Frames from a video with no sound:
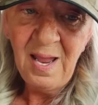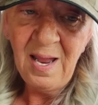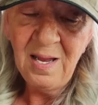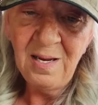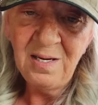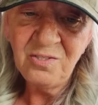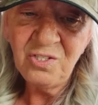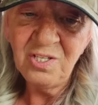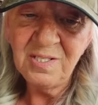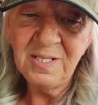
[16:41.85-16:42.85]
And
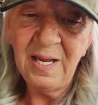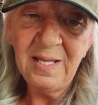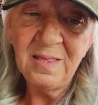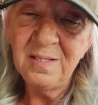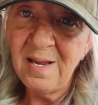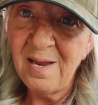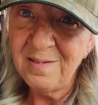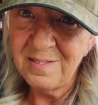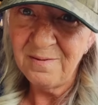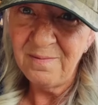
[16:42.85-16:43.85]
it's just like the
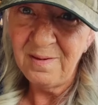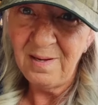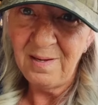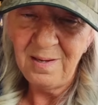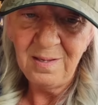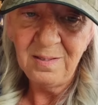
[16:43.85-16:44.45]
negativity.